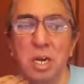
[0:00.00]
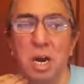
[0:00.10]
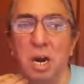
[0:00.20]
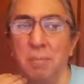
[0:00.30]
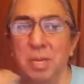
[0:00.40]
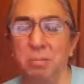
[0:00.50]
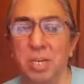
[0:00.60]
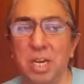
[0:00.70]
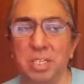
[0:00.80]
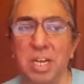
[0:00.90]
And
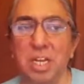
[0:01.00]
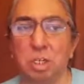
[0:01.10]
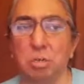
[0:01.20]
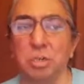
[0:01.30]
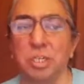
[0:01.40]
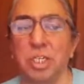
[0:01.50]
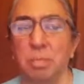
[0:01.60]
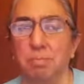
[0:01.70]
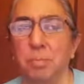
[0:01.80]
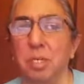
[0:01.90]
because they control such
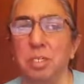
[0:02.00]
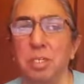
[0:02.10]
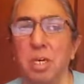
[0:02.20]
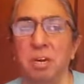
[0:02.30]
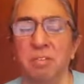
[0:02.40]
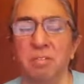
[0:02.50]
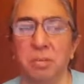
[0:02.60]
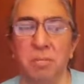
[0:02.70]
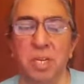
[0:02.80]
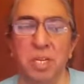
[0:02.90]
a bulk of the
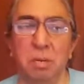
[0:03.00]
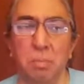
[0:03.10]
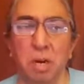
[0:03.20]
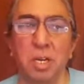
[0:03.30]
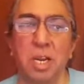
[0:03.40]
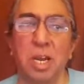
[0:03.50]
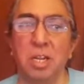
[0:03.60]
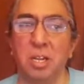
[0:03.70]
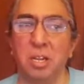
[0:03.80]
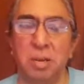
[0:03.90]
media
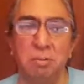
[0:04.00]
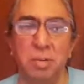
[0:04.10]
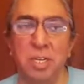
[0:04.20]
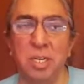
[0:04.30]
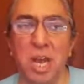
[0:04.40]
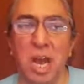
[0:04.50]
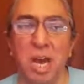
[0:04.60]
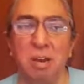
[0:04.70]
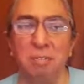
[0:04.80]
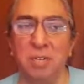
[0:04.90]
market, they really
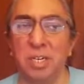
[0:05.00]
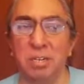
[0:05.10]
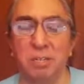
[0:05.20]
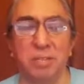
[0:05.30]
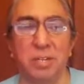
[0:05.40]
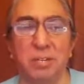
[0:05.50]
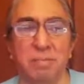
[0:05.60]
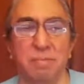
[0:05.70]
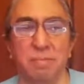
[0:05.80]
have a